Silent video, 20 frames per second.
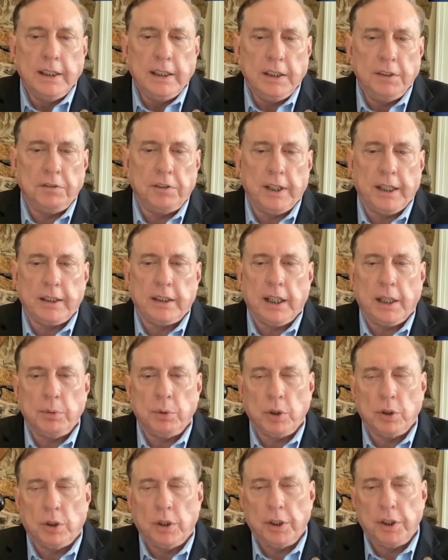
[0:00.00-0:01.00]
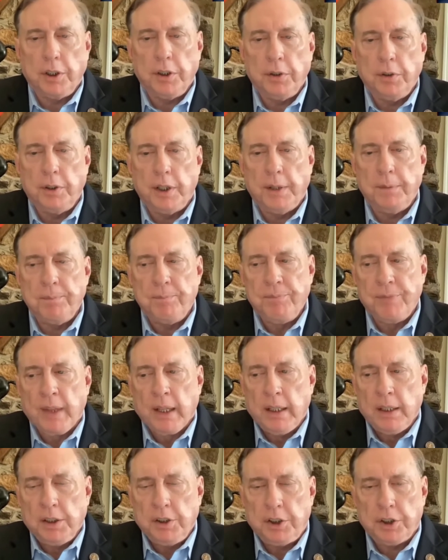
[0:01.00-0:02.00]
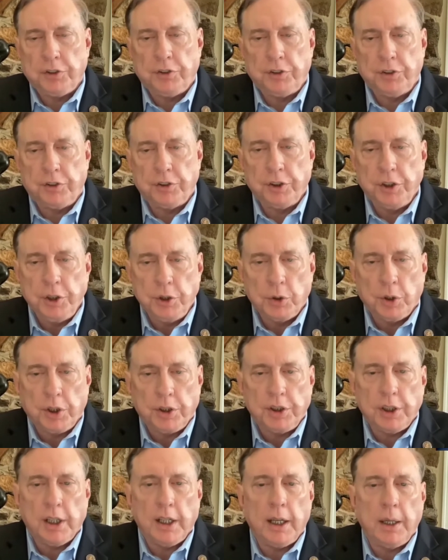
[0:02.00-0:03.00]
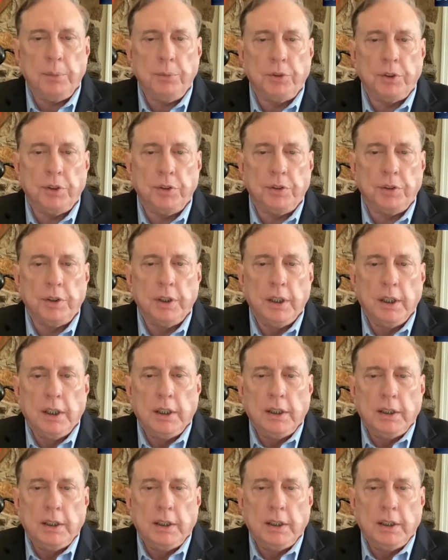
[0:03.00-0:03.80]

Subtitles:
In fact, I would argue that just as the New York Times is